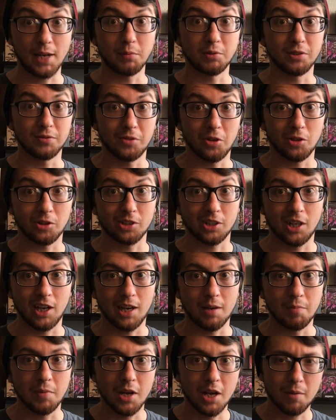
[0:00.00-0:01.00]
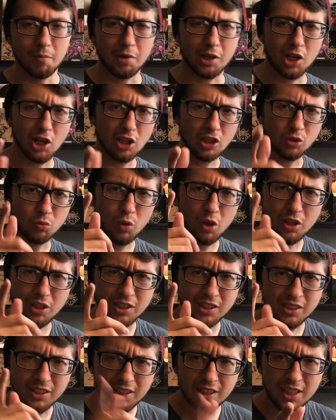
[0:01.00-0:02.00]
games of all time. Because, well,
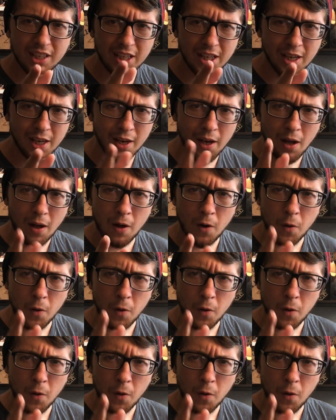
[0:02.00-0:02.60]
you see,